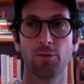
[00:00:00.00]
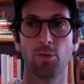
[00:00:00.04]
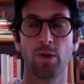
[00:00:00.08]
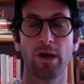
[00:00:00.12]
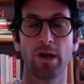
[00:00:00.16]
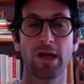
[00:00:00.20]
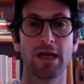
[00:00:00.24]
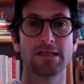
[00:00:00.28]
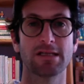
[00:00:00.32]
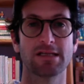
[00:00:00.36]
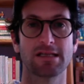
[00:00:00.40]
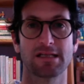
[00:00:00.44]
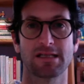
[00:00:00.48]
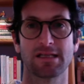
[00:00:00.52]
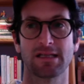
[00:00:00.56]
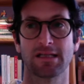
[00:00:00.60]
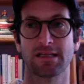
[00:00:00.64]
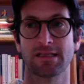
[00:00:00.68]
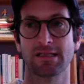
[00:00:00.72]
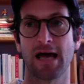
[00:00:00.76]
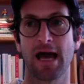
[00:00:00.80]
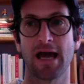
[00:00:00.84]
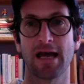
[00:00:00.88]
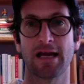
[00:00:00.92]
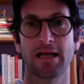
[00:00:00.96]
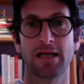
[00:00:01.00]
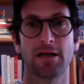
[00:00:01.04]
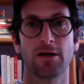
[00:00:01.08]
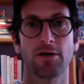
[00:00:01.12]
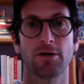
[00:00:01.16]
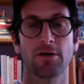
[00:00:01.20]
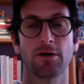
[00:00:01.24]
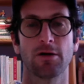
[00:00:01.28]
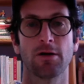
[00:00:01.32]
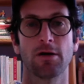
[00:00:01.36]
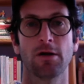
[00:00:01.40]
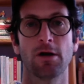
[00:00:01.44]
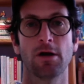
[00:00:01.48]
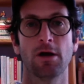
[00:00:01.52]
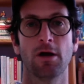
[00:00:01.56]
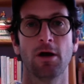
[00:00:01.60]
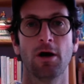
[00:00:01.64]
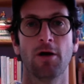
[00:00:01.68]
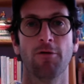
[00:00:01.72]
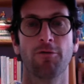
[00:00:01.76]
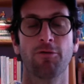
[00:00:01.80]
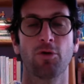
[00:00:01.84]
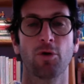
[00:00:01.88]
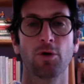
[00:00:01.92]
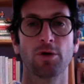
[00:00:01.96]
We as a society are,
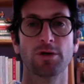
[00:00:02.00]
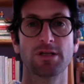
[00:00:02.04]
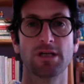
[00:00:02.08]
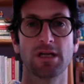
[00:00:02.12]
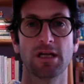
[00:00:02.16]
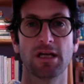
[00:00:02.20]
of course,